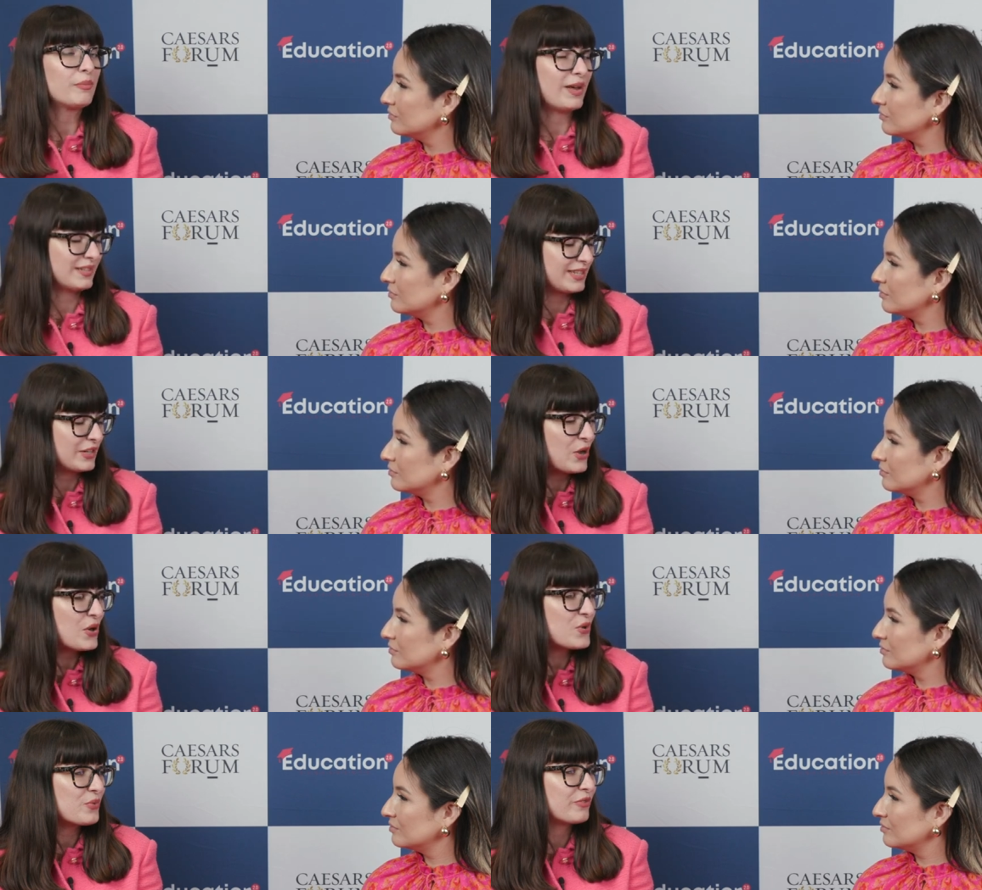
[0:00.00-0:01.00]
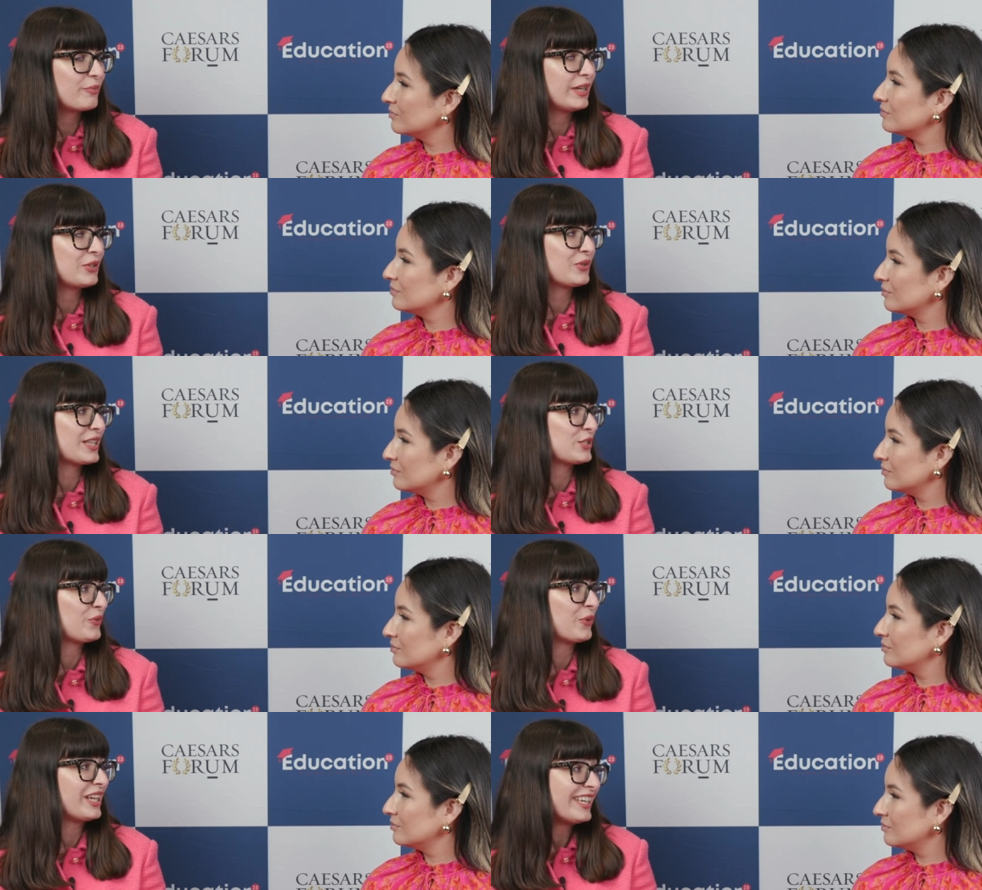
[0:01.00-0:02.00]
Speaker 1: months ago. We've been doing this
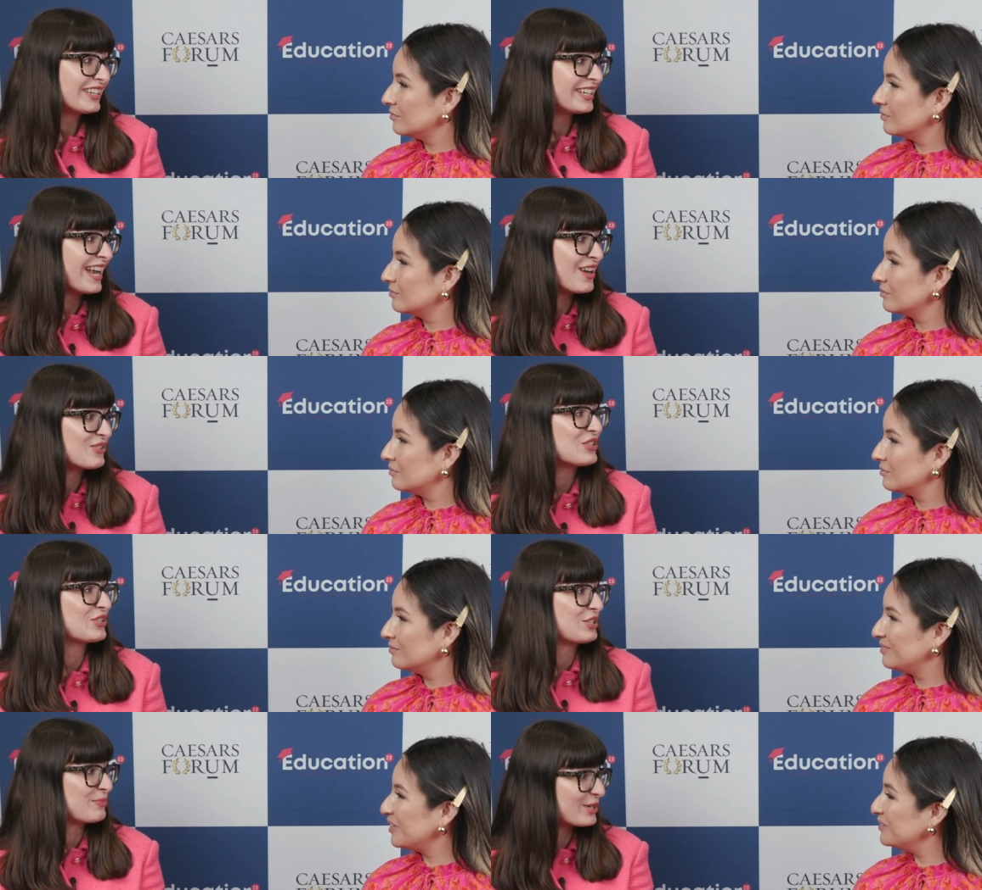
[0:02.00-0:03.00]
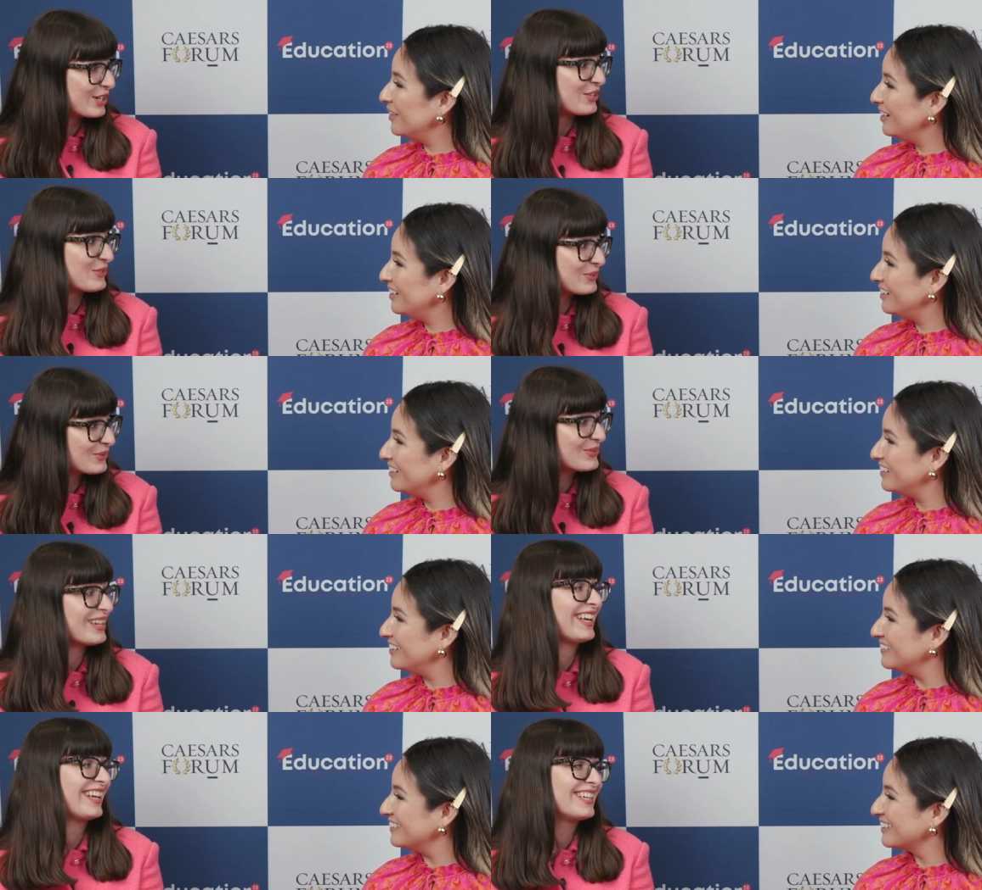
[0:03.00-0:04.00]
for a year now, so it's pretty new.
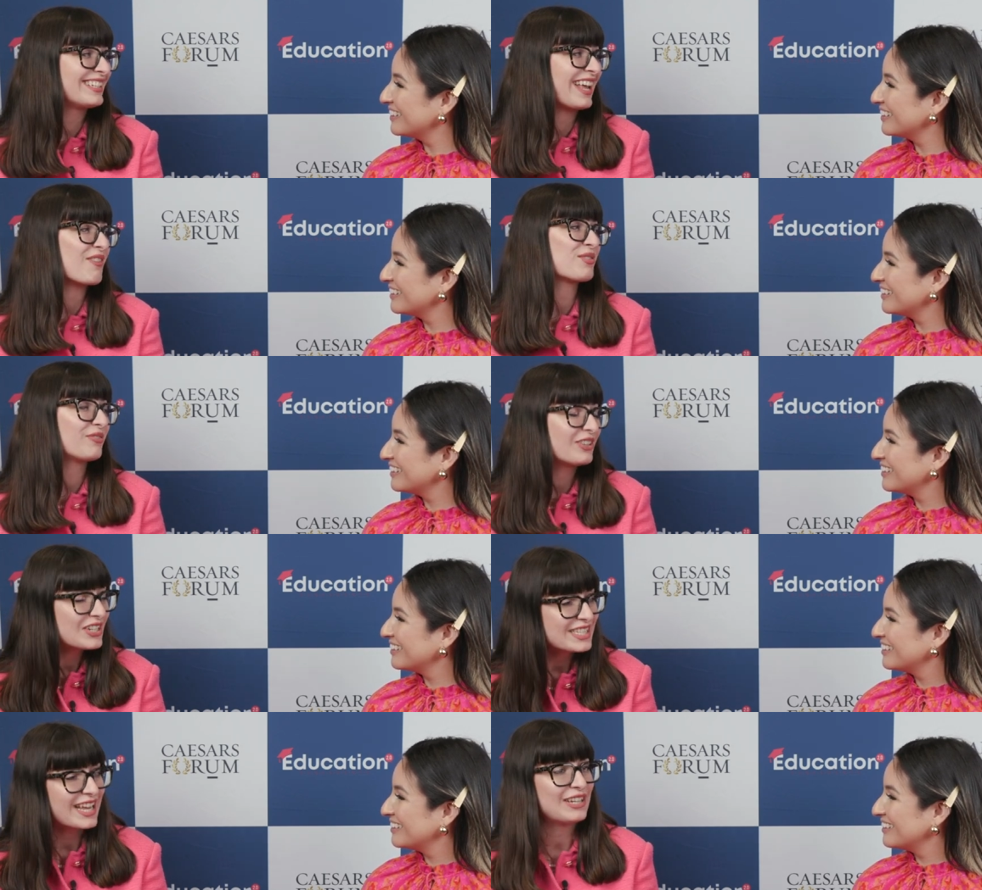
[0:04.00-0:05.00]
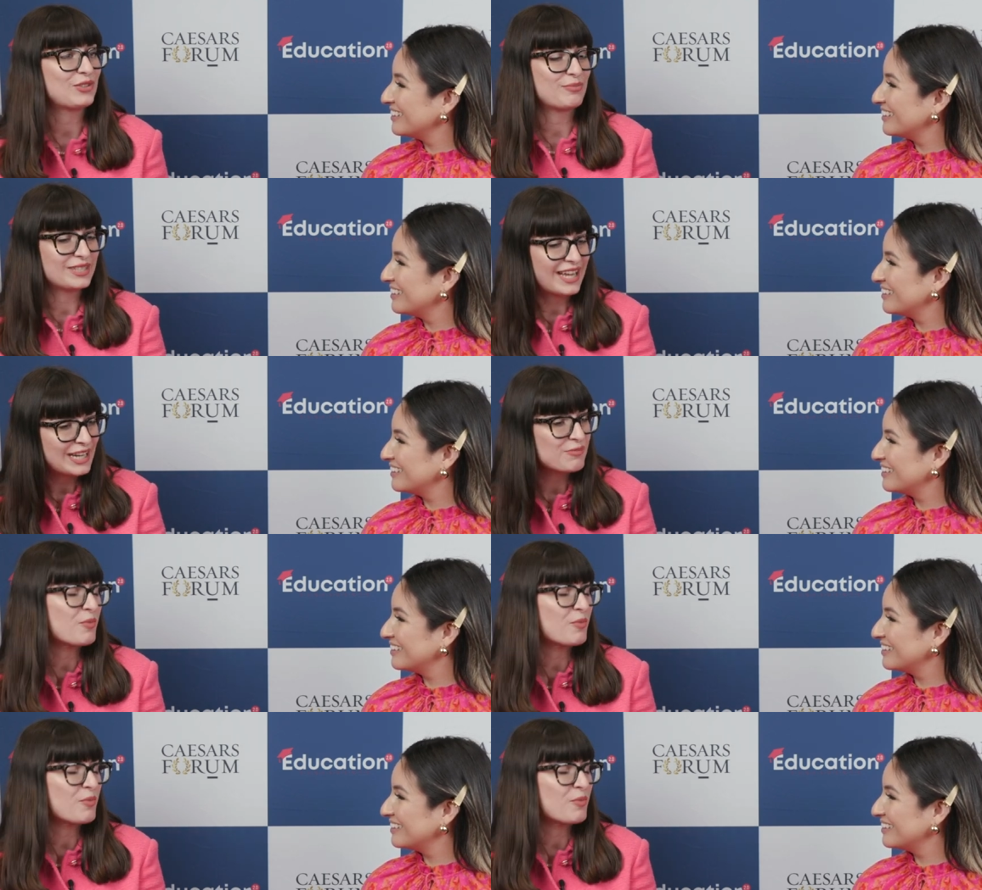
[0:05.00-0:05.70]
And yeah, we're very excited to be getting